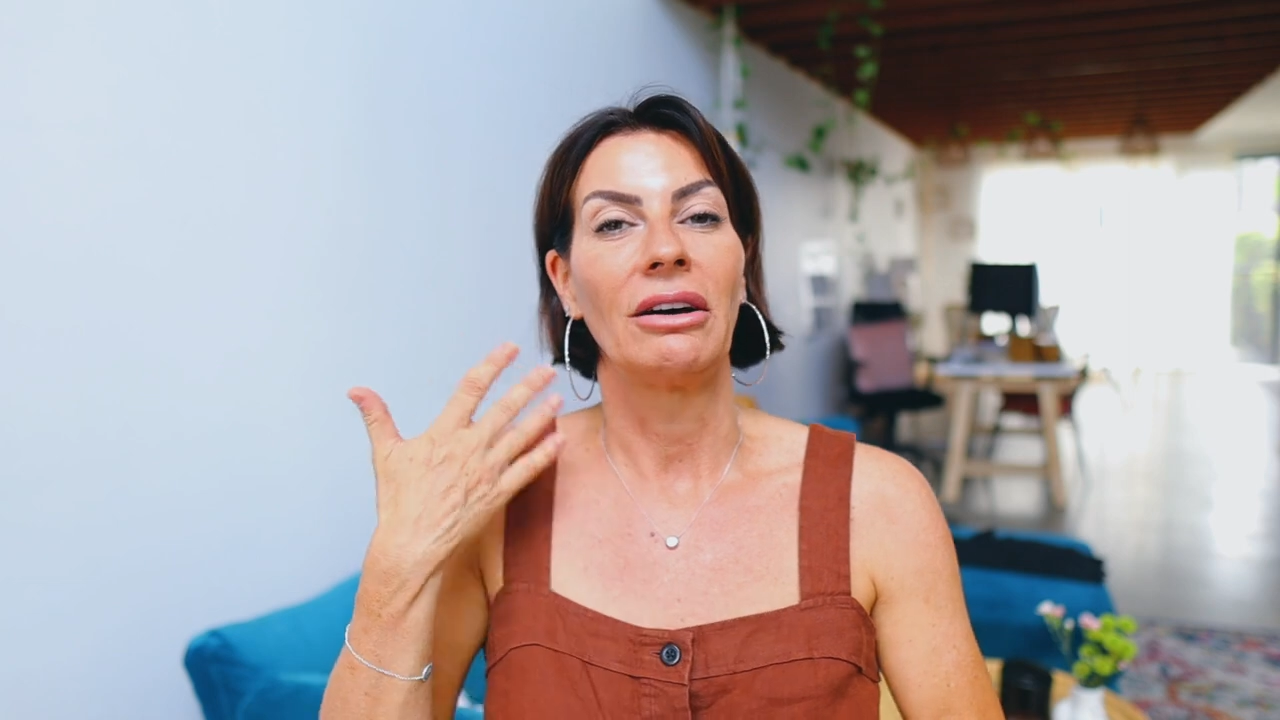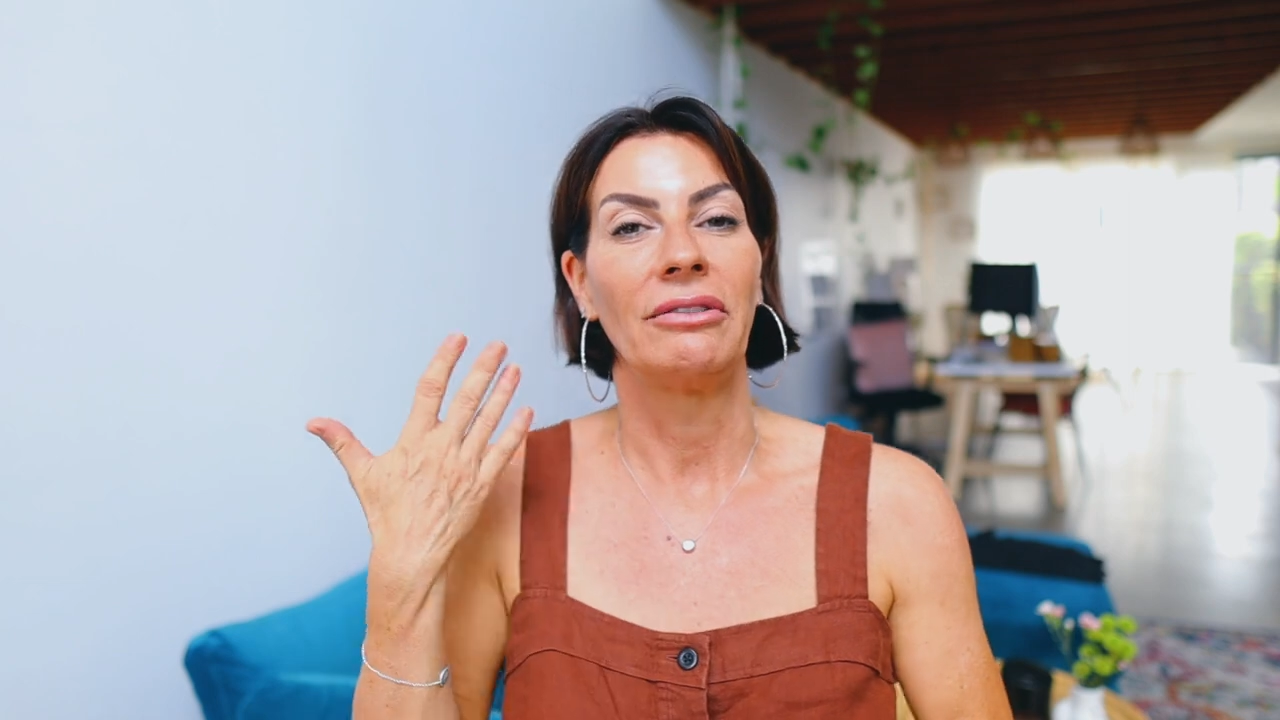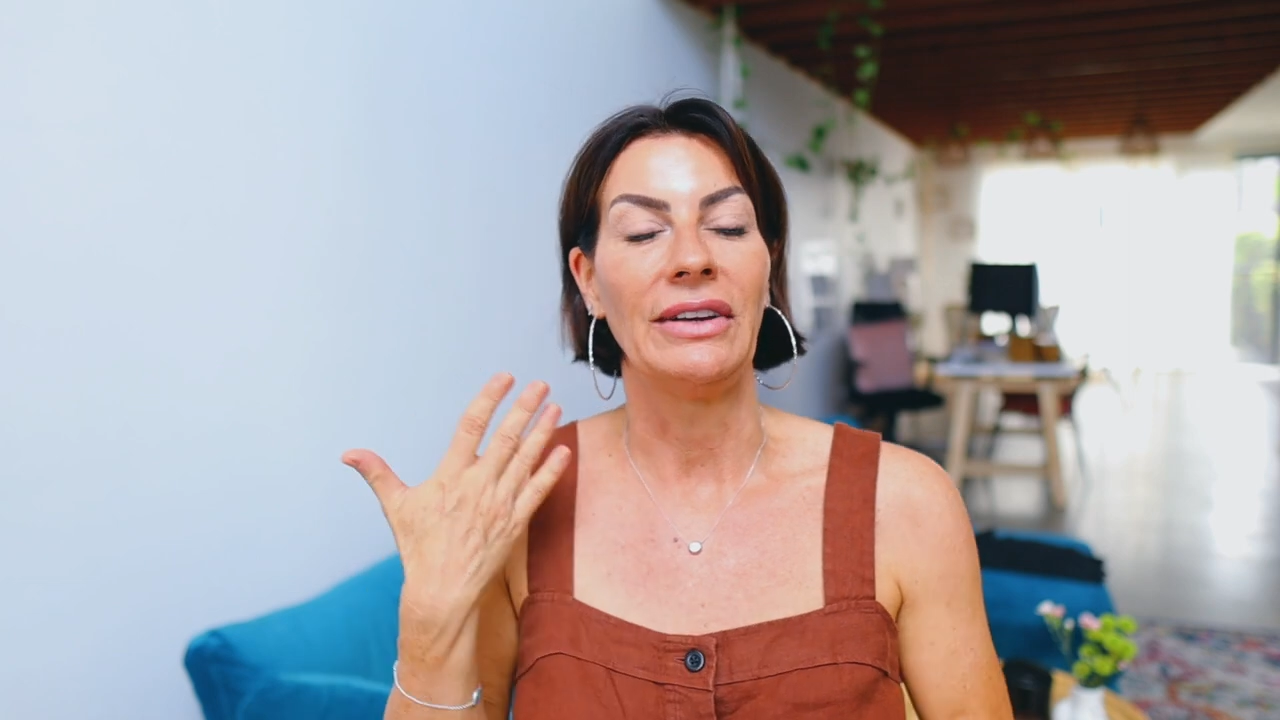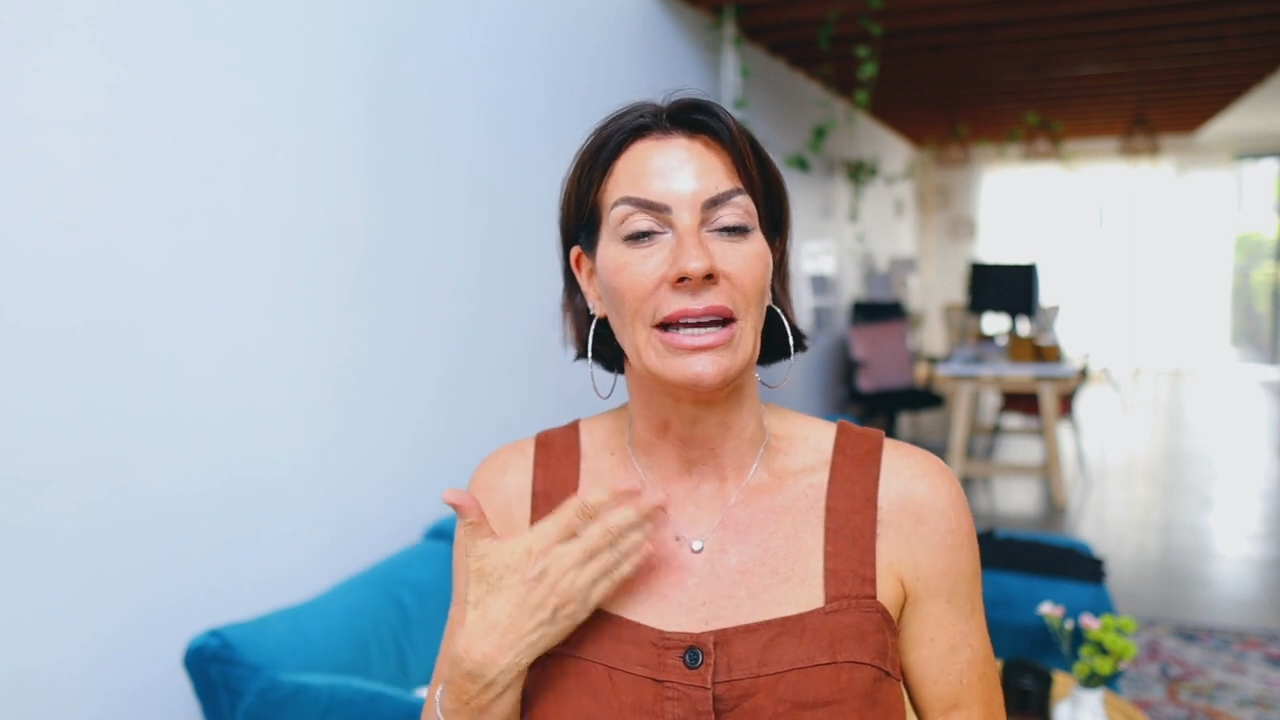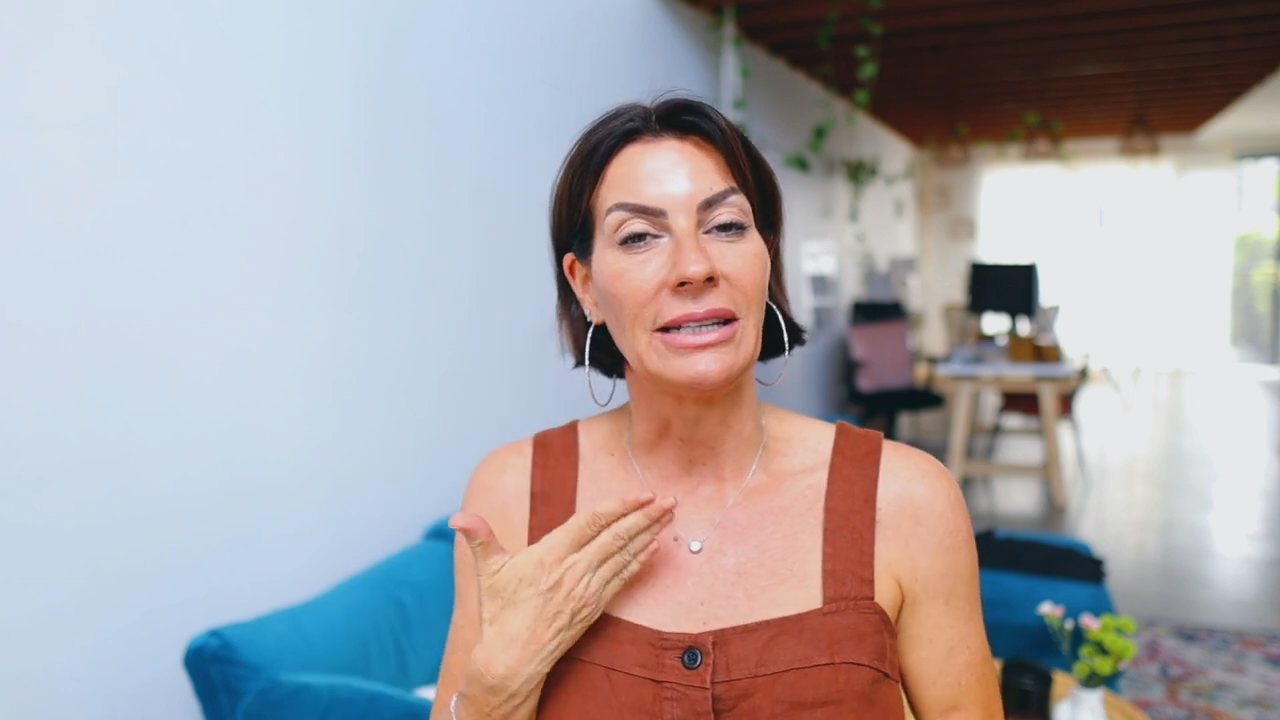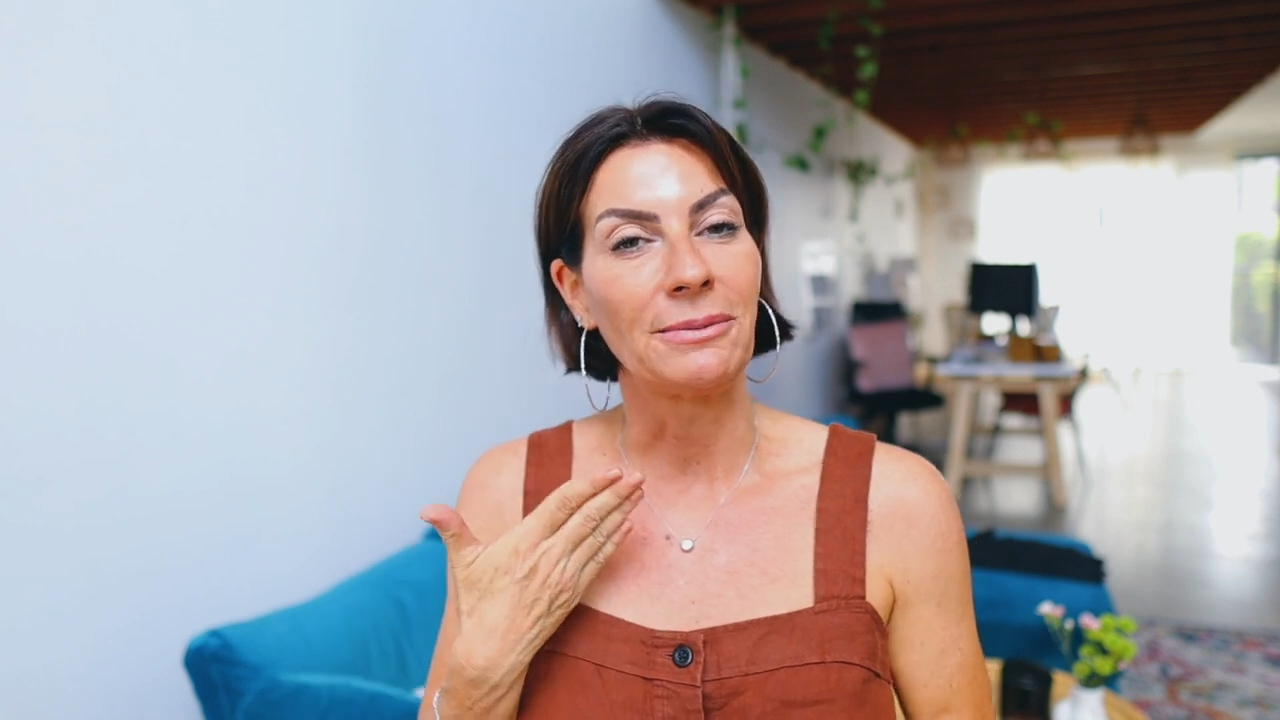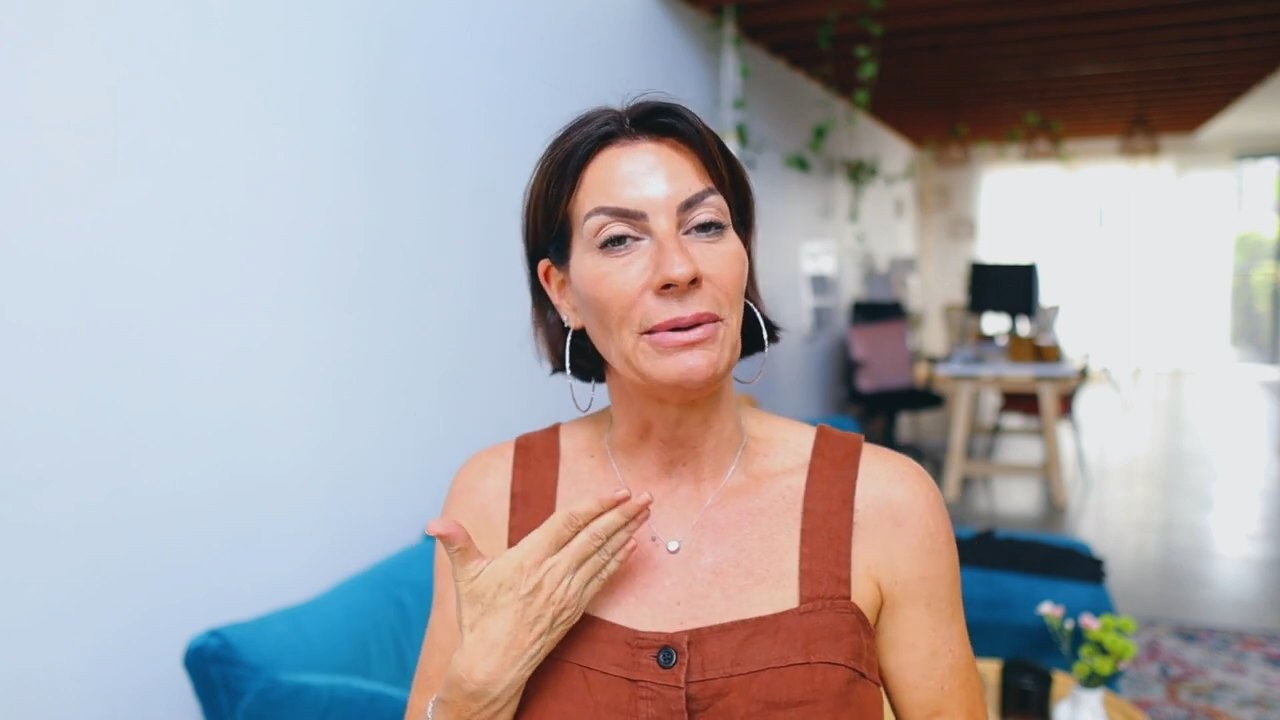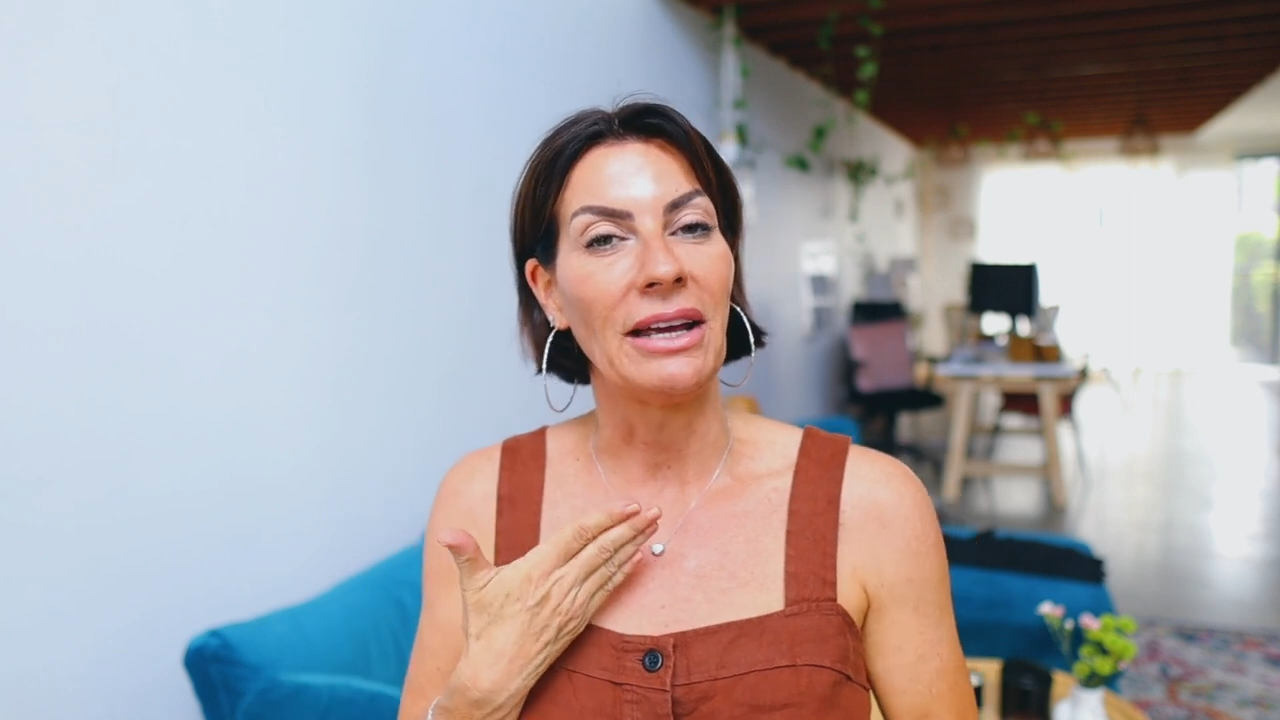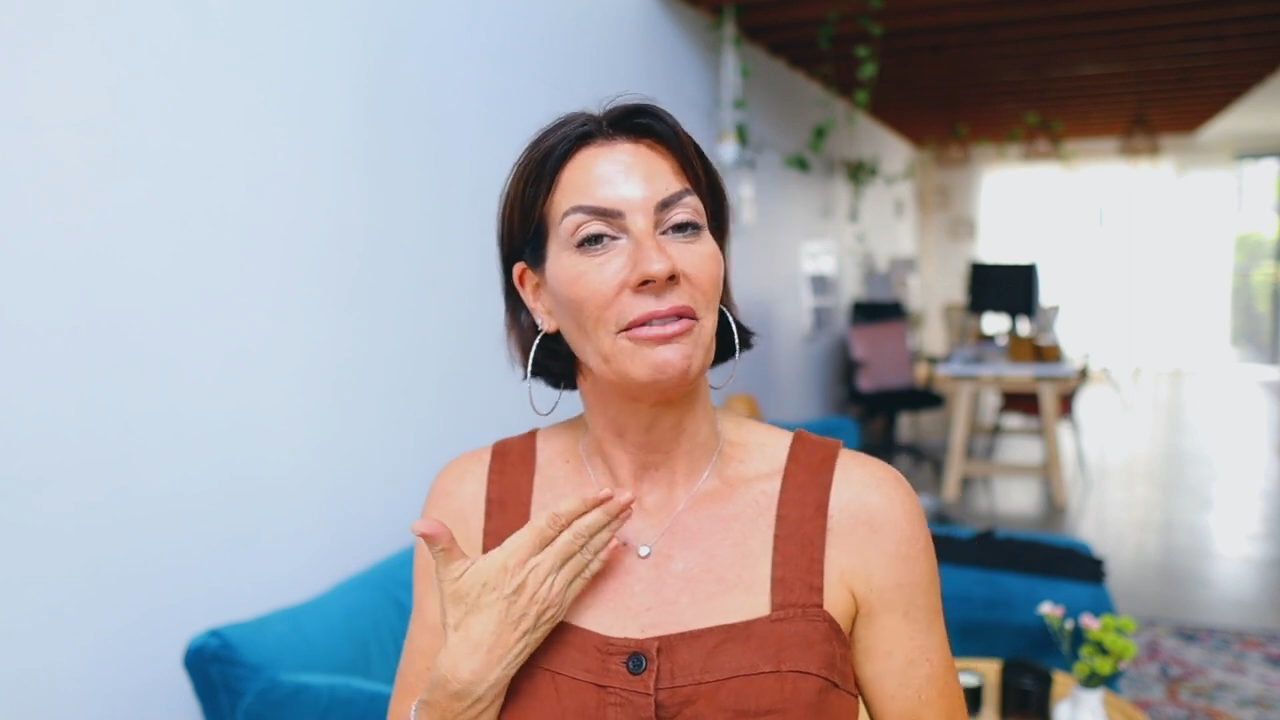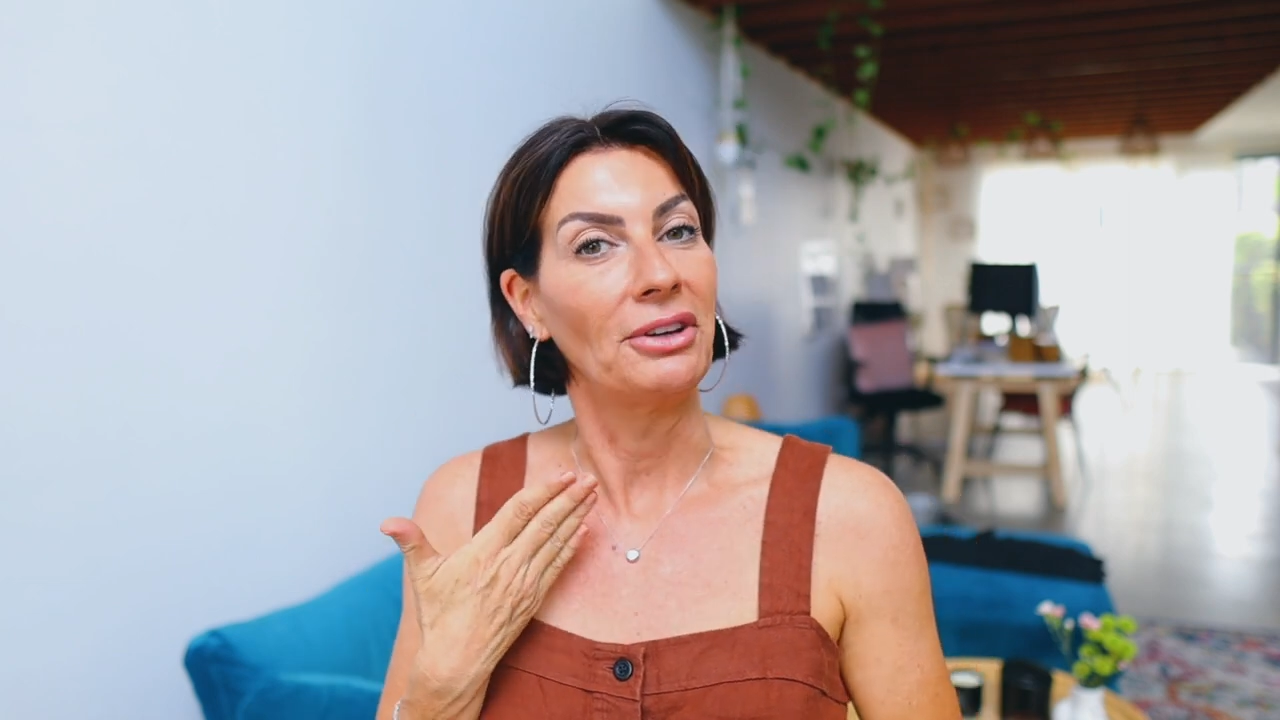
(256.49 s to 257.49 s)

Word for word: of the SPF